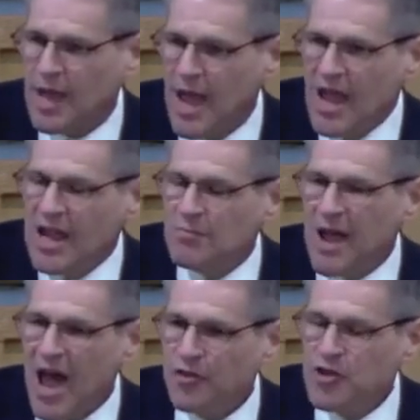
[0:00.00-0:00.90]
In
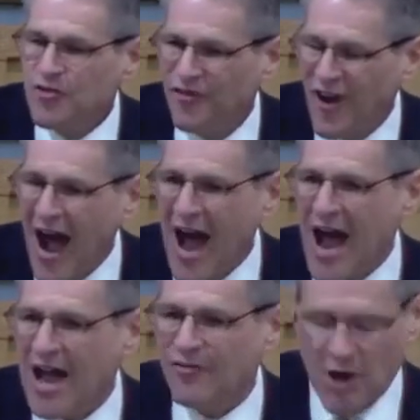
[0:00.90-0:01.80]
Matthew
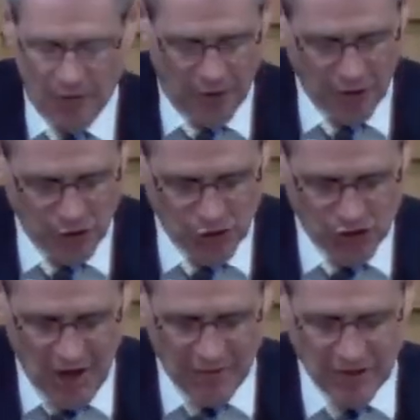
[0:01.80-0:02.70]
5, verses
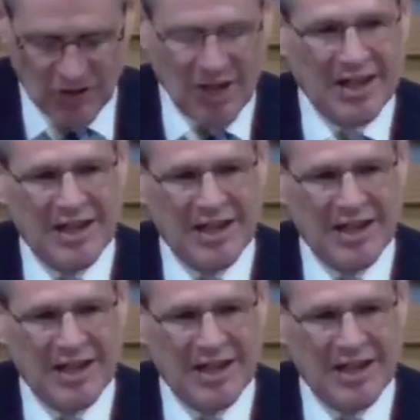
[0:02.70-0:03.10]
17 and